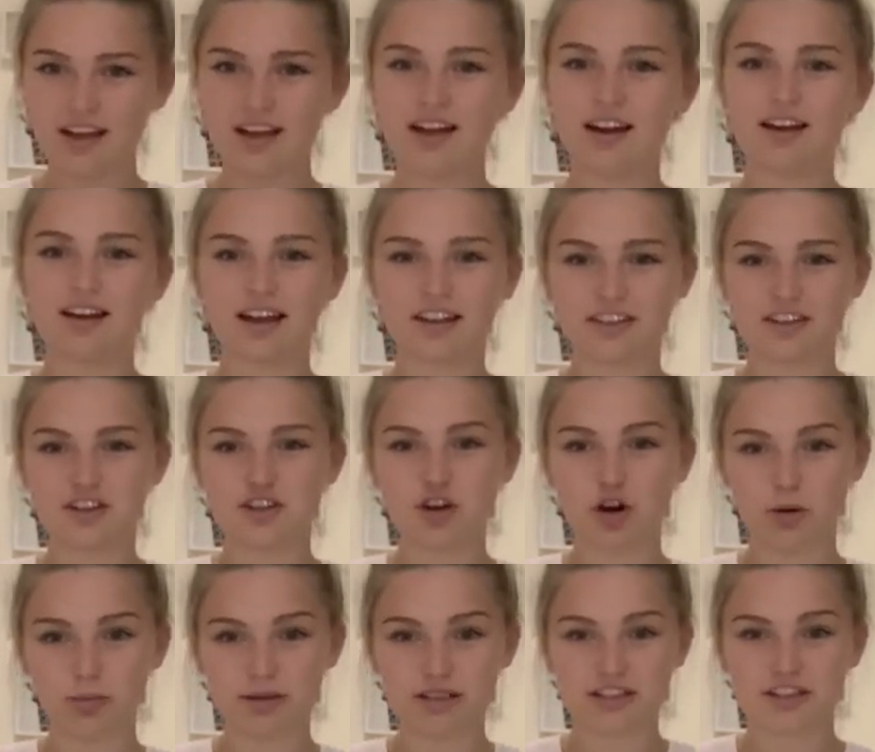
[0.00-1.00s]
Like the
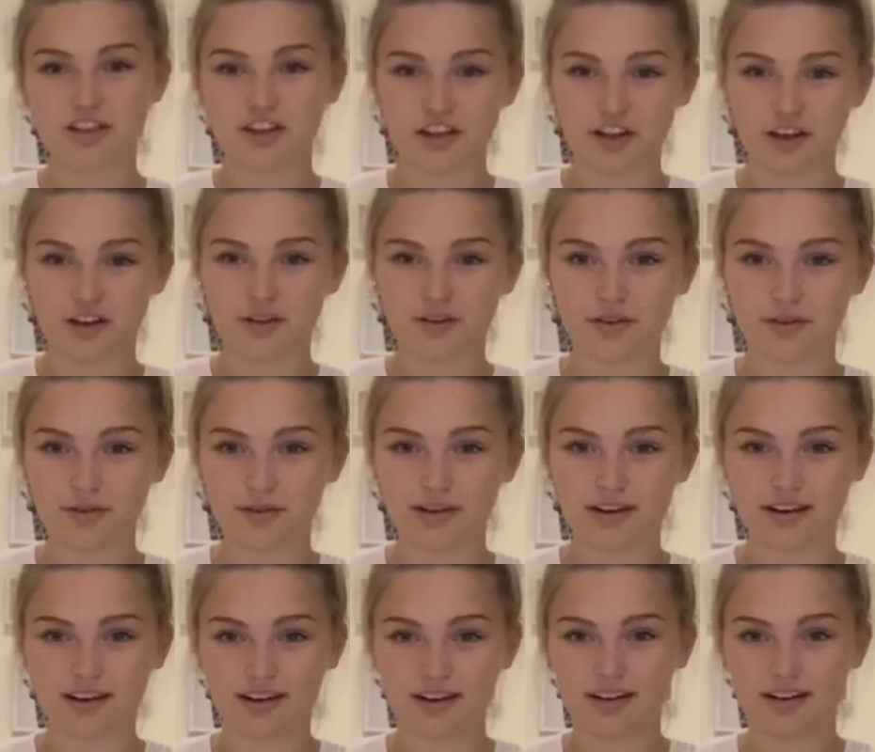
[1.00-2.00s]
top is cute.
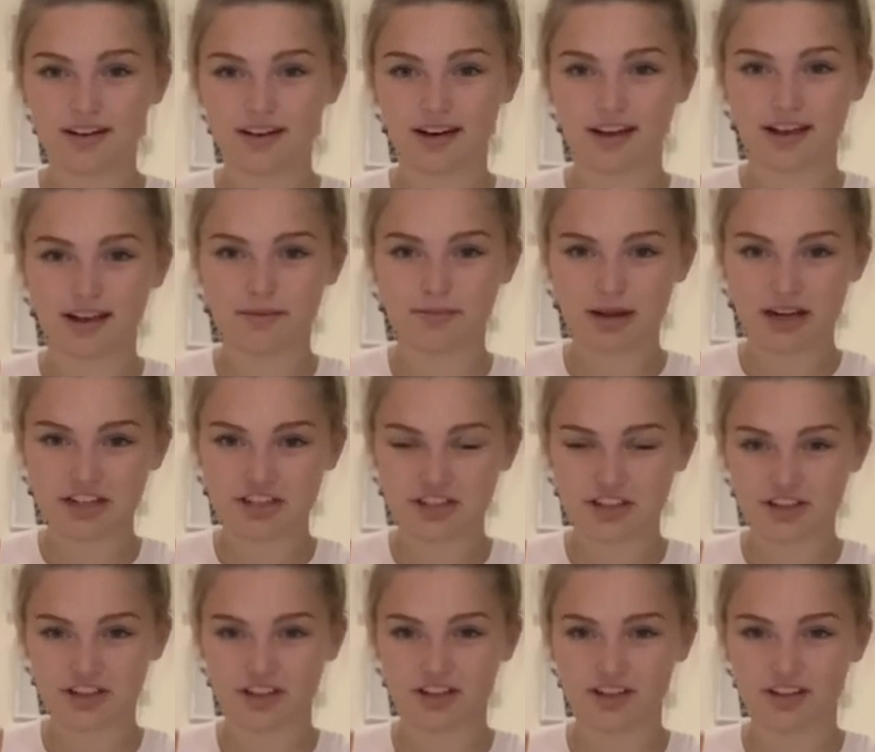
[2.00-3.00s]
Like
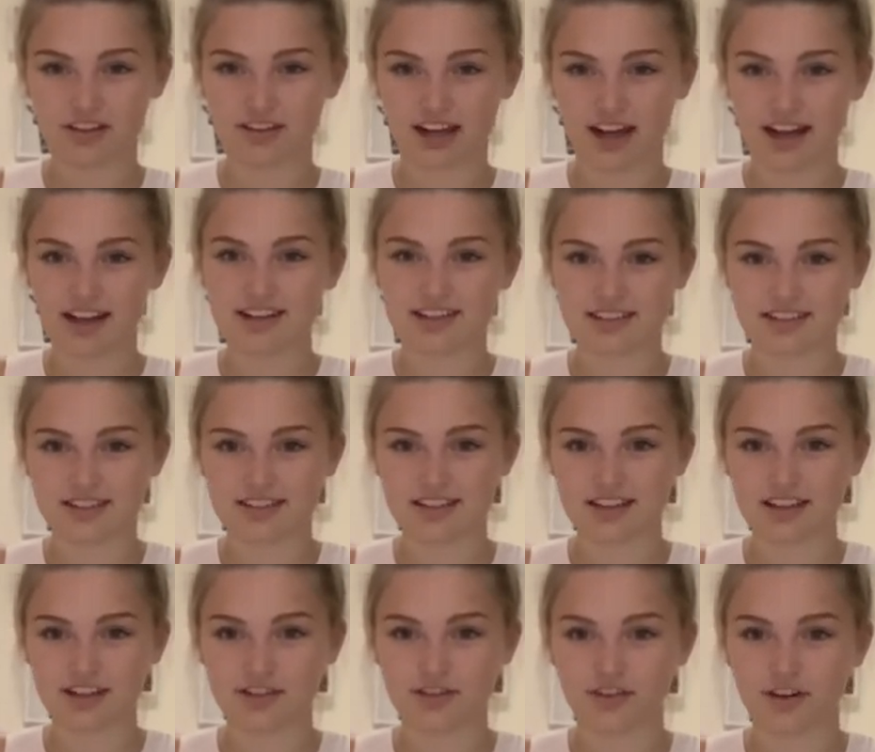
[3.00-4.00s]
imagine that that isn't
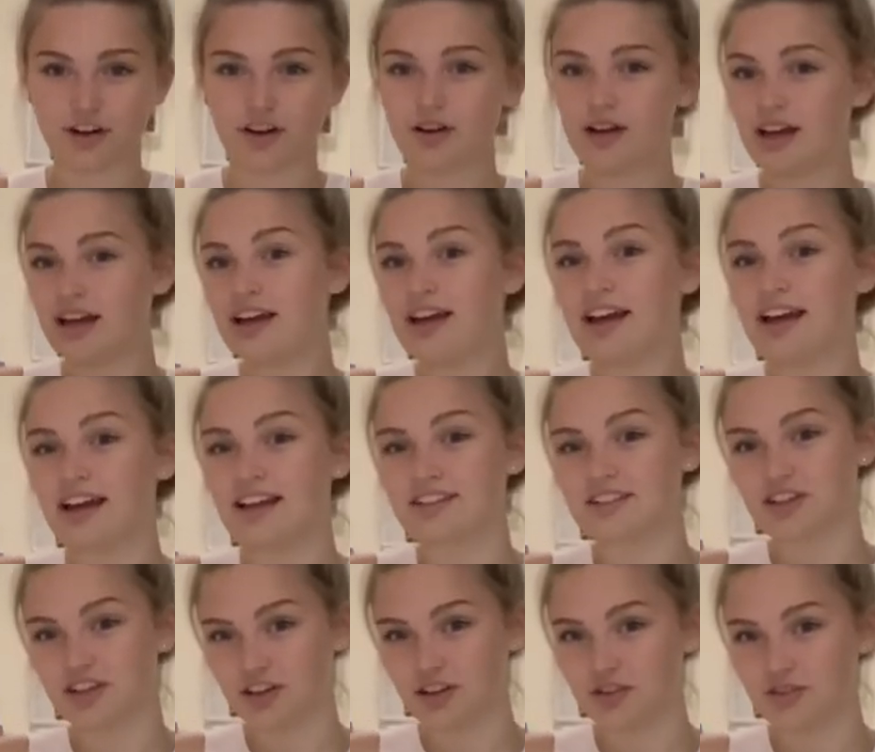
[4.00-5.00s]
see-through. It's
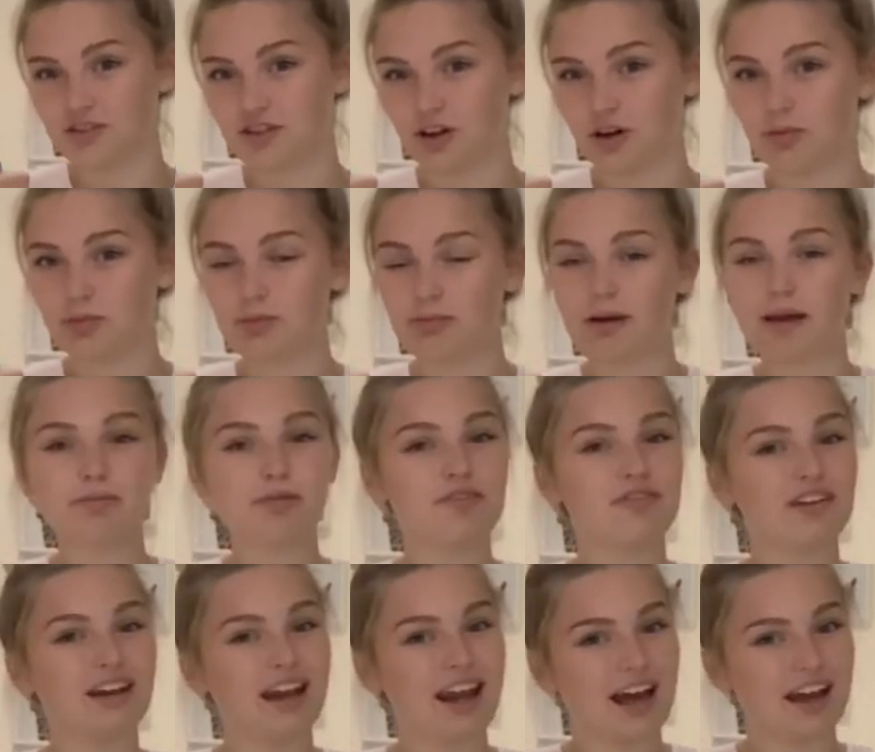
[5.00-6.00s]
a cute top, maybe
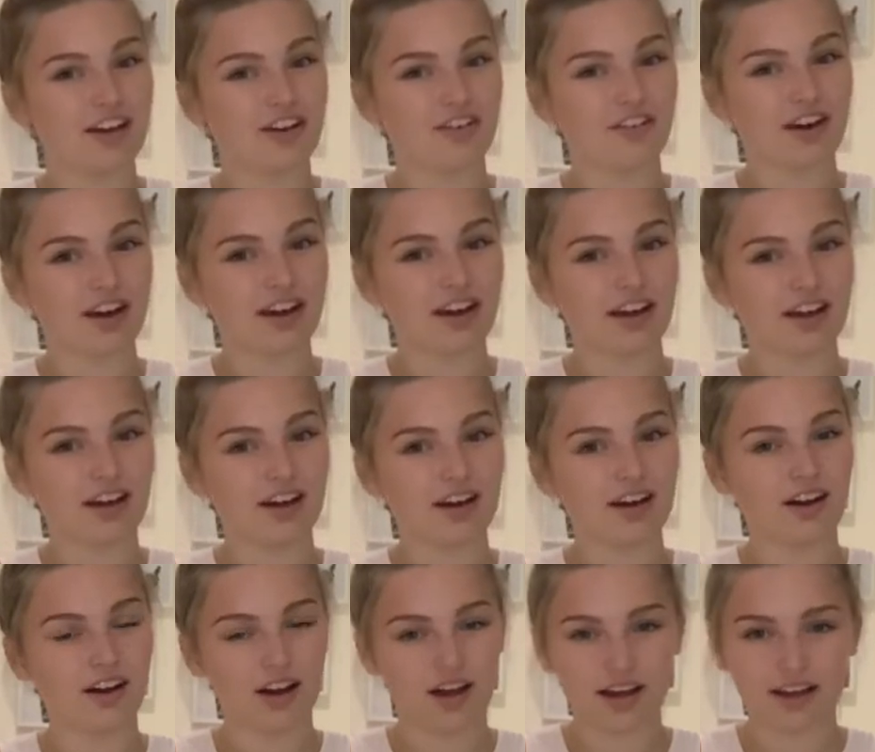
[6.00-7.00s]
for layering.
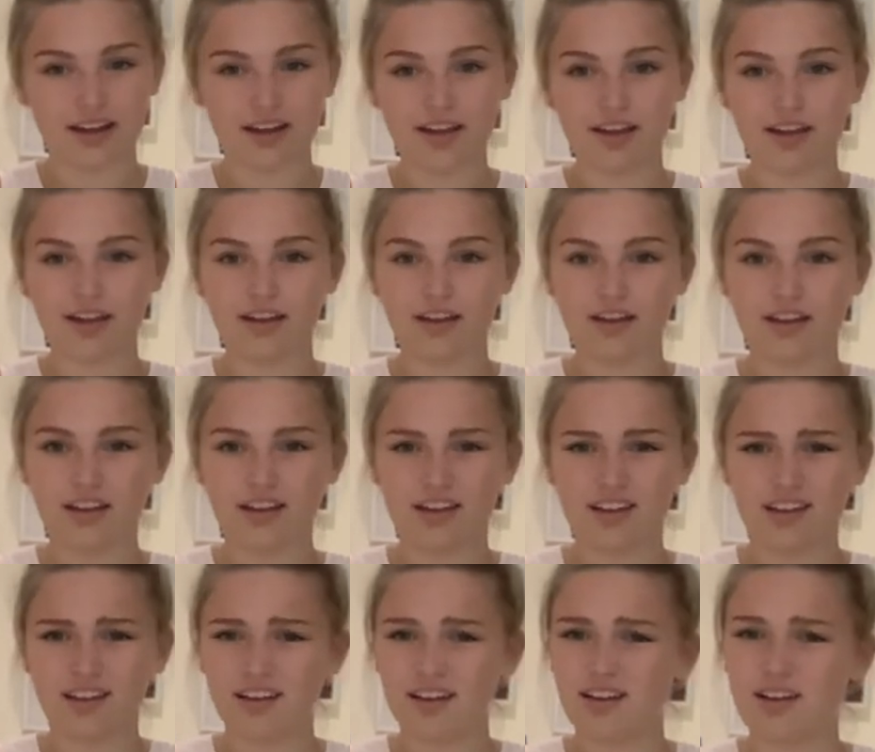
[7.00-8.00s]
Like,
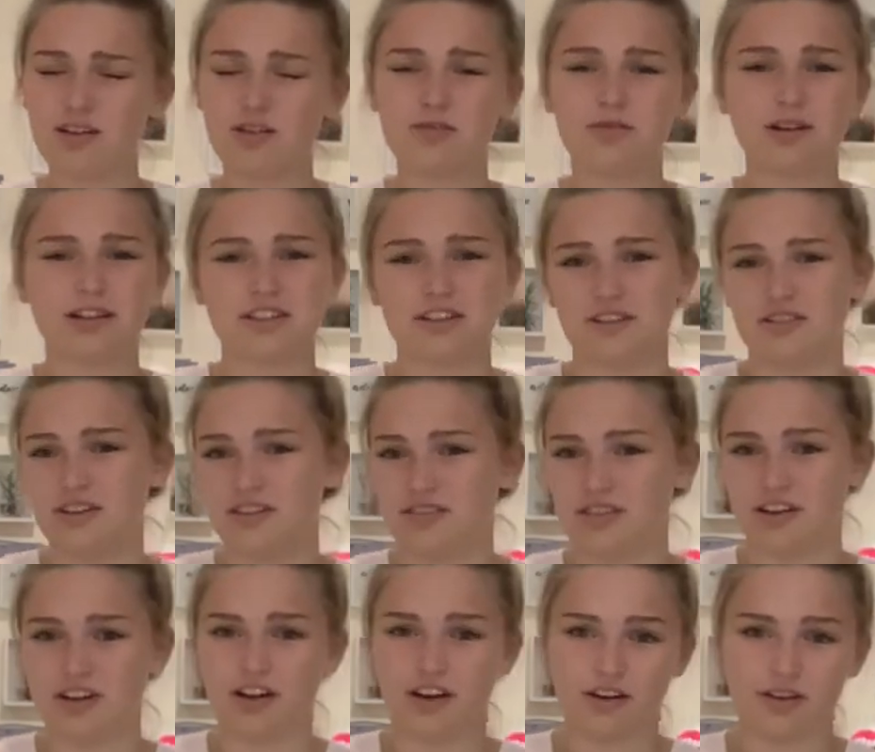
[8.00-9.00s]
oh, I don't
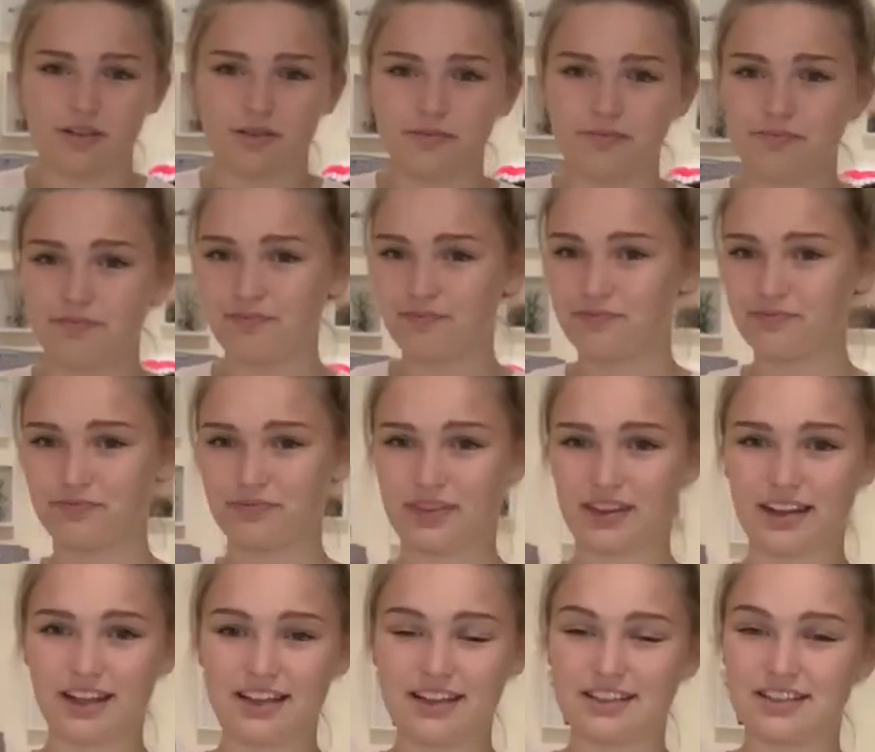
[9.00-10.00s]
even know.
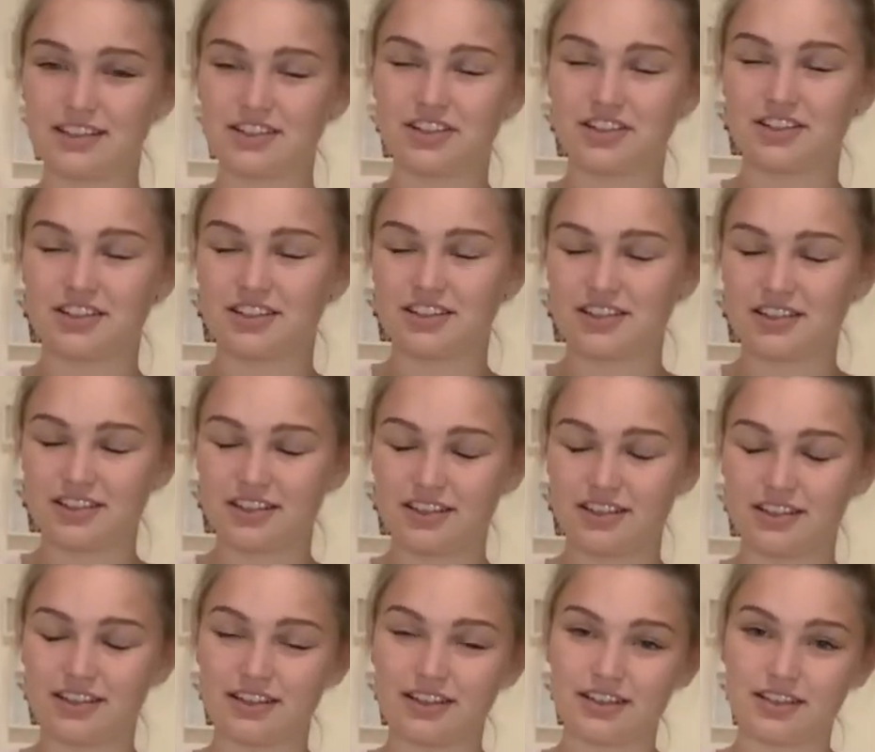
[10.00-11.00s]
It's just,
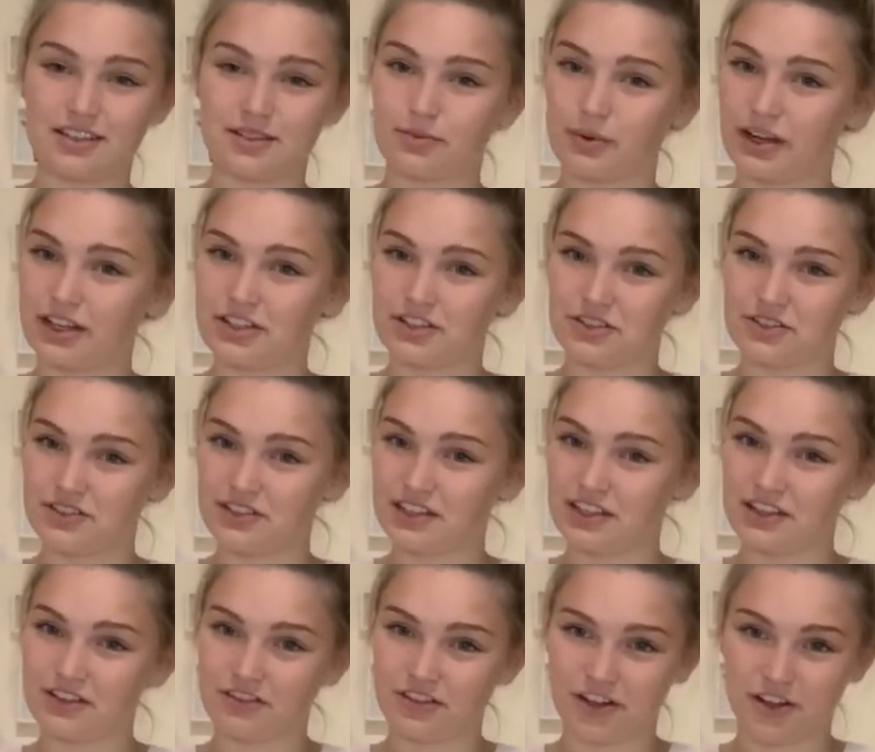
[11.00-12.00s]
it's way too
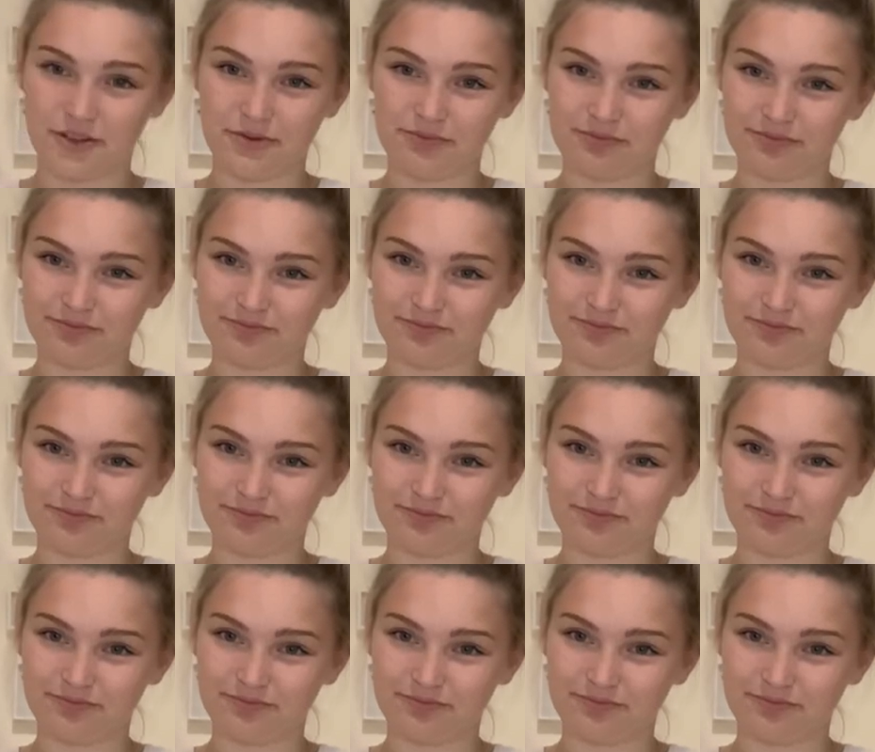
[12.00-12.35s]
see-through.